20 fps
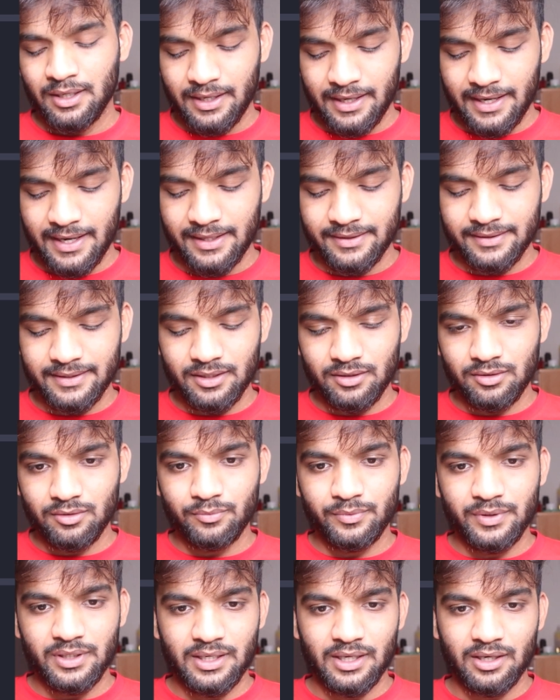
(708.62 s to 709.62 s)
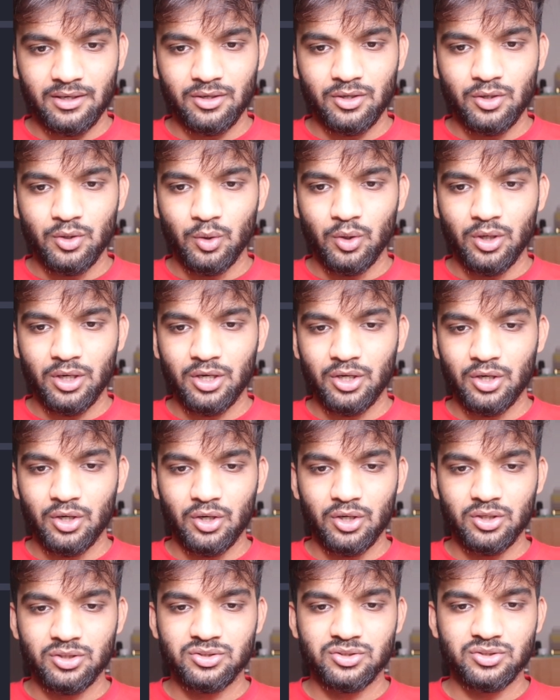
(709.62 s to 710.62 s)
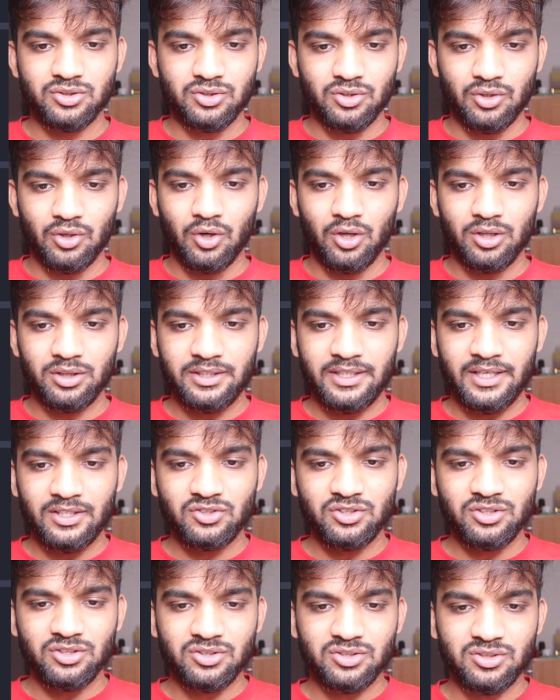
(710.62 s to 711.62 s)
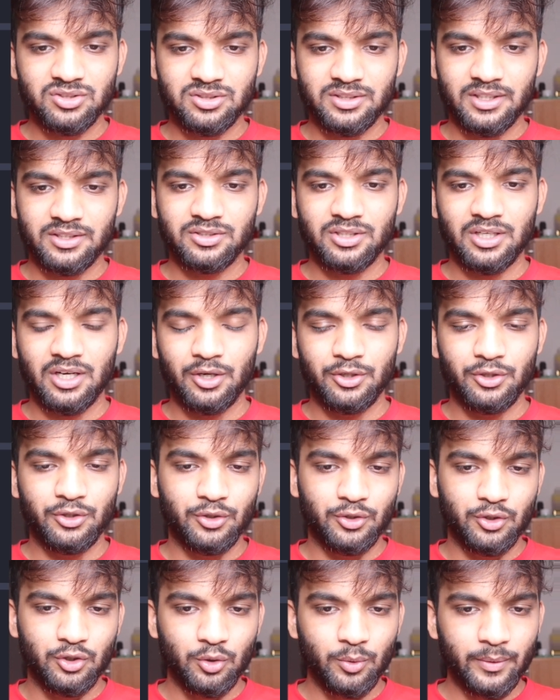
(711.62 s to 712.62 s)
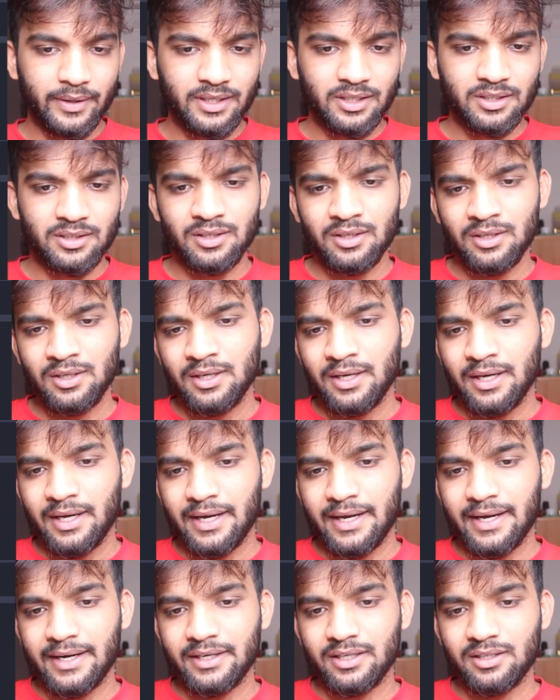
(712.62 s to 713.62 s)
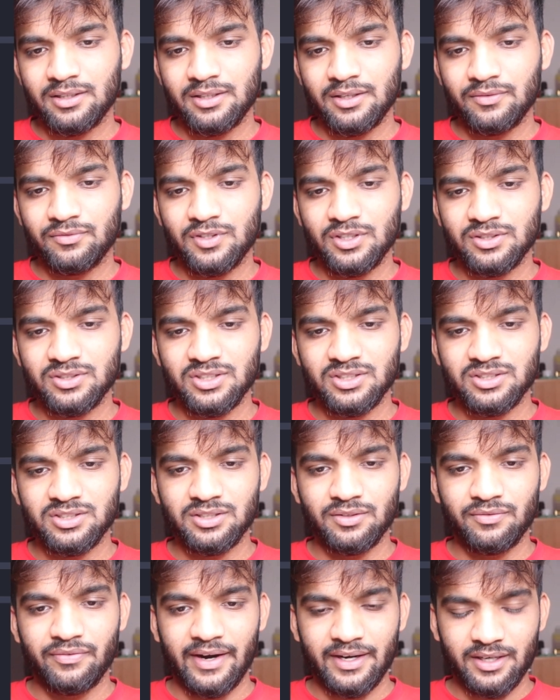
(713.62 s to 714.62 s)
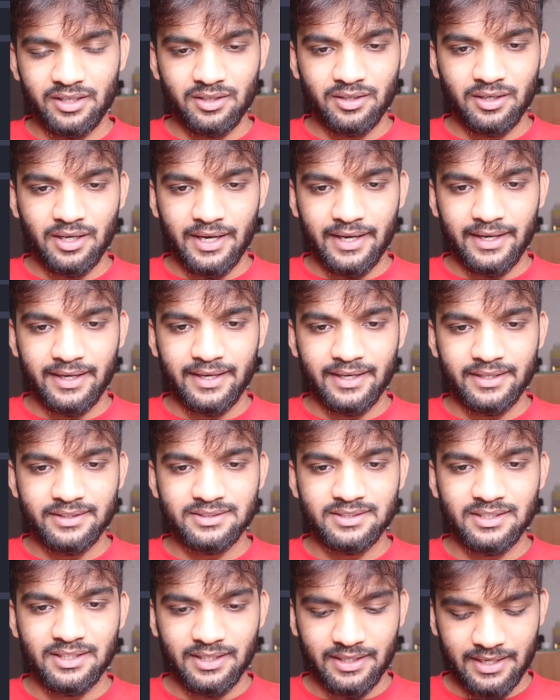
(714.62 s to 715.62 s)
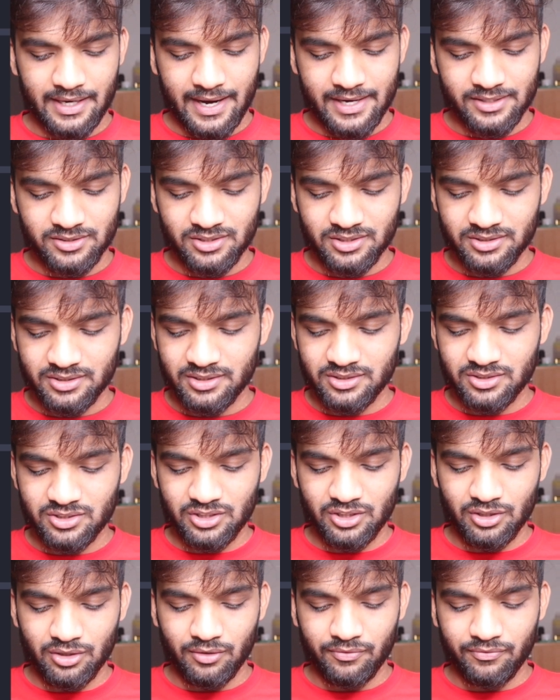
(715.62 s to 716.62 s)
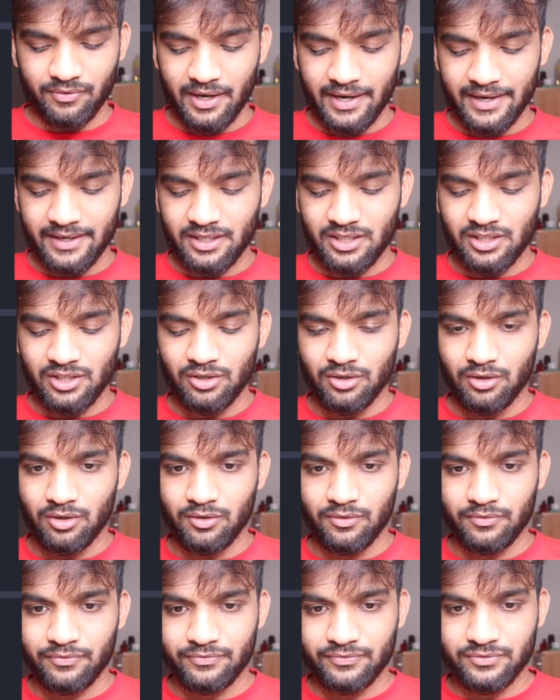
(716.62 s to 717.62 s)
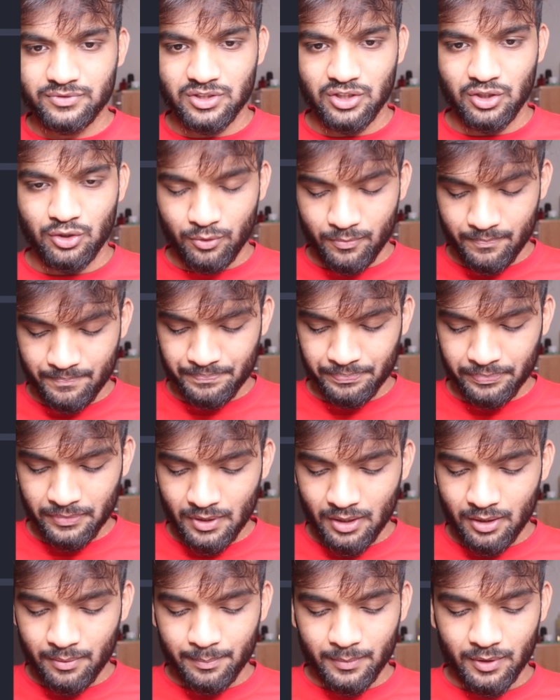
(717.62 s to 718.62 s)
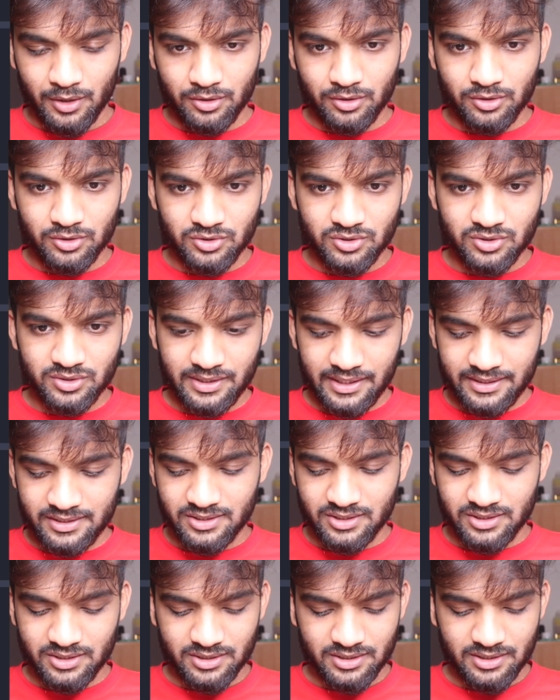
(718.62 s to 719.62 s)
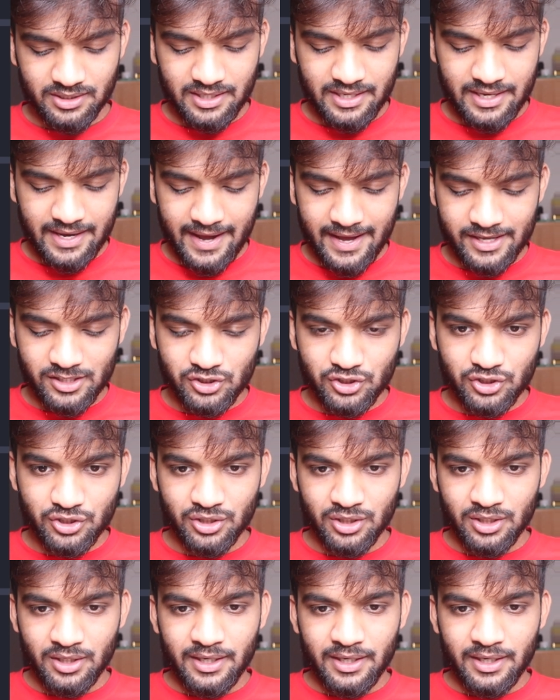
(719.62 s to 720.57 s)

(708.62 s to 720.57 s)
and then we can go across all the edges. That's how you do it. And if this is the vector, I can say adjacency of IT of 0, because that's the edge.